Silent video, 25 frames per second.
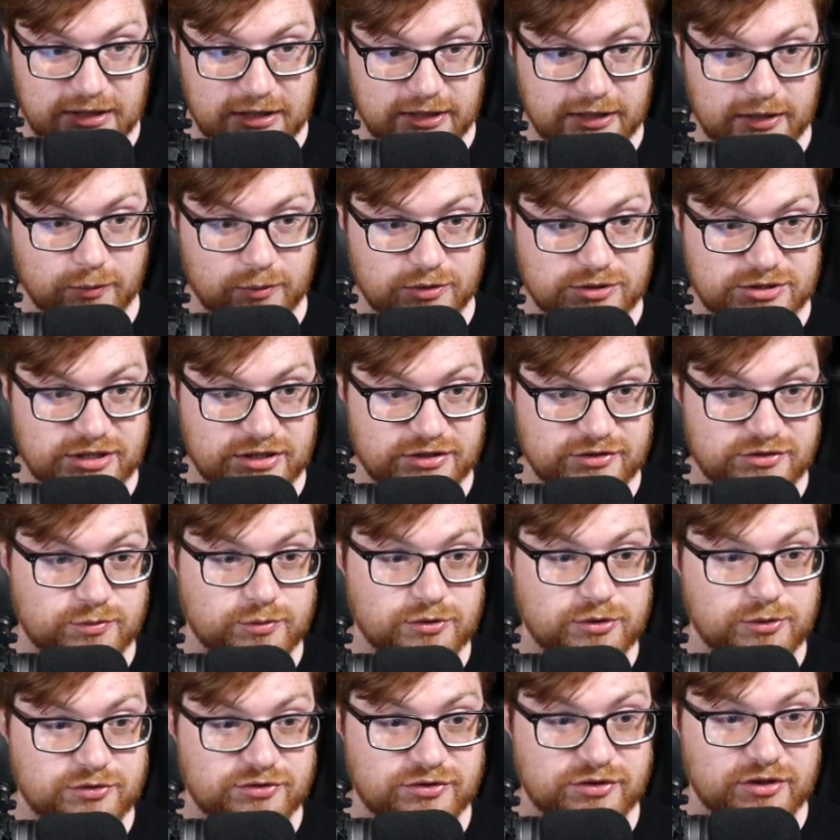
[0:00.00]
In which case,
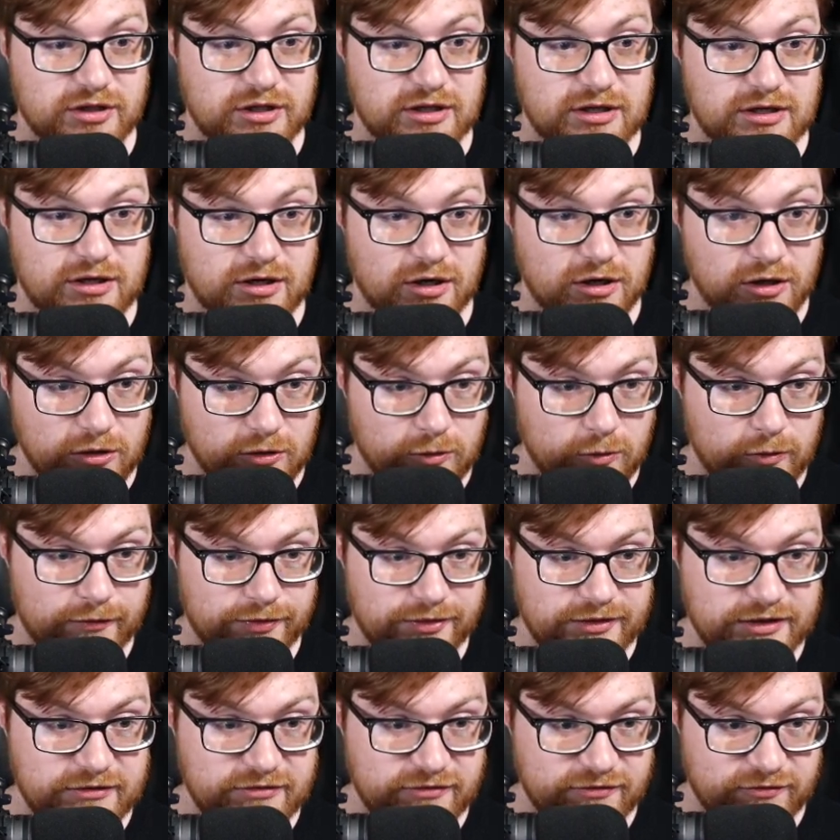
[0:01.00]
we saw, oh,
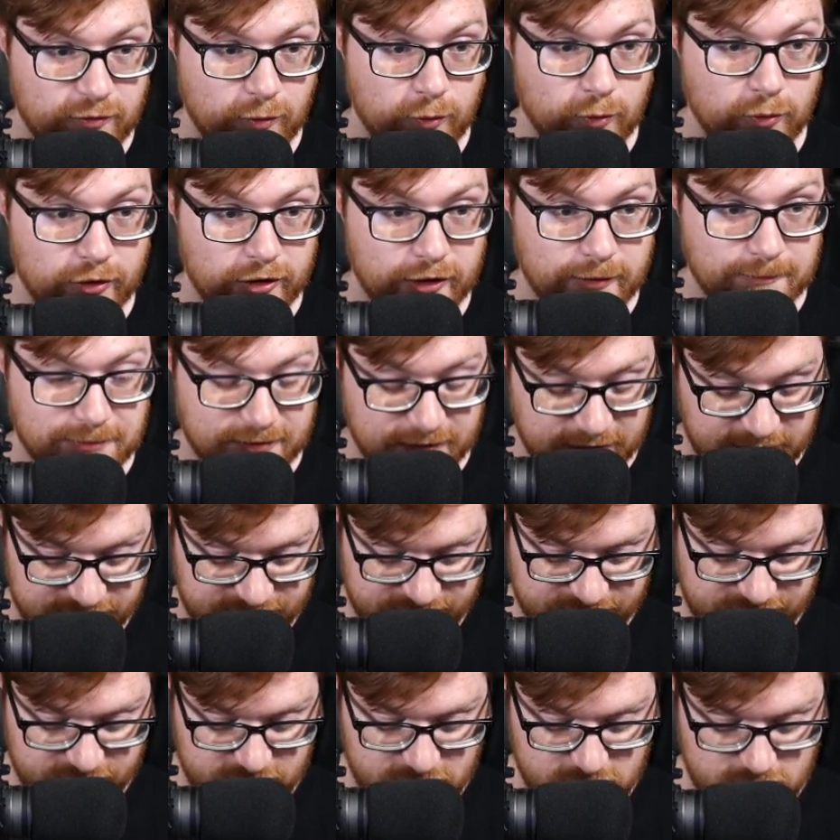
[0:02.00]
the 4 plus
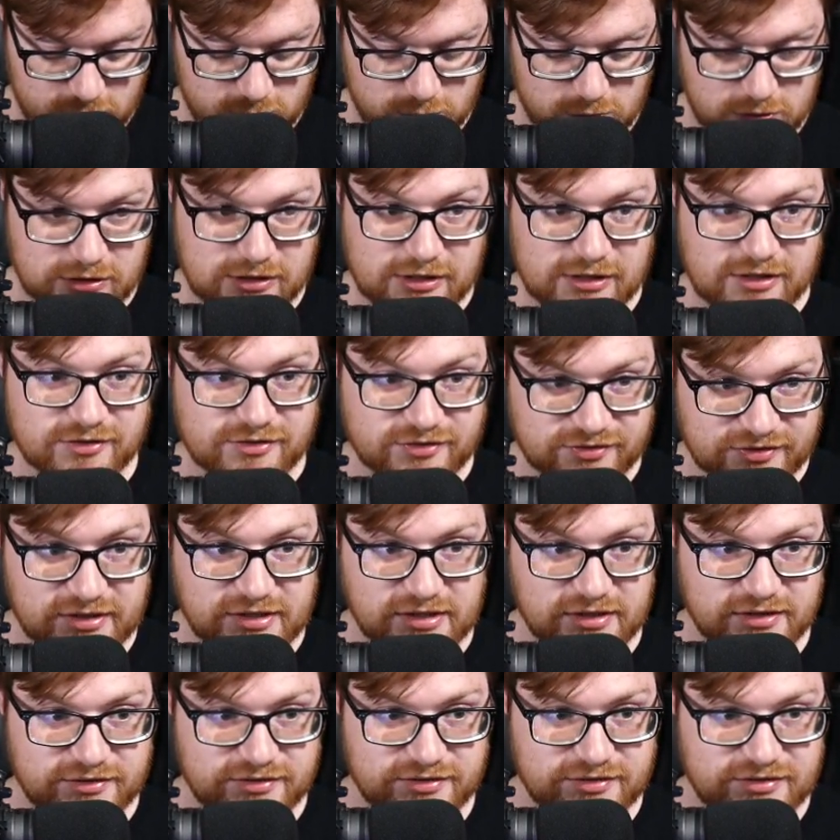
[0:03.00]
2,
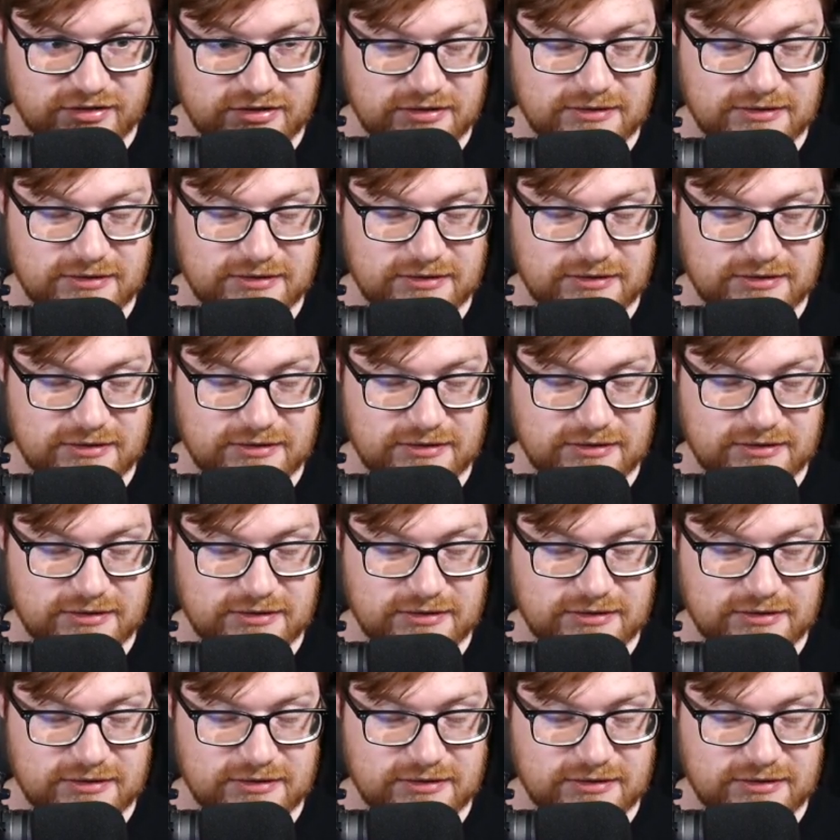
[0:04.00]
6,